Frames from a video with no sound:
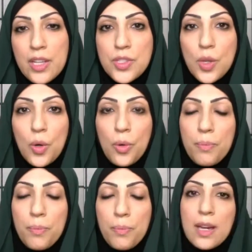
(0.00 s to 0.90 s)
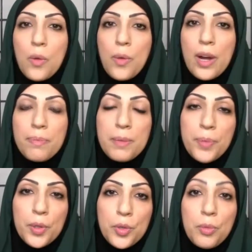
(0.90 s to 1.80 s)
So being aware of
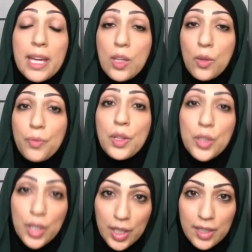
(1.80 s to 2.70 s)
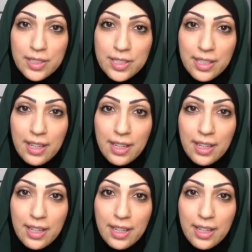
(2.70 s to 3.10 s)
people who make you feel good,